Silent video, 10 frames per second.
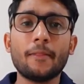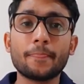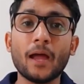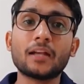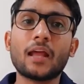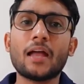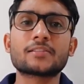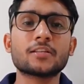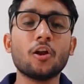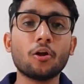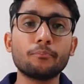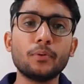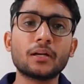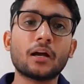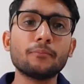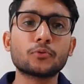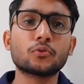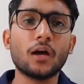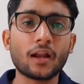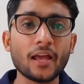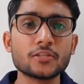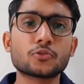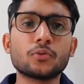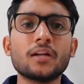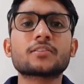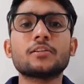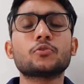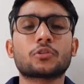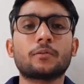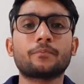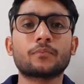that answer or arise to that solution.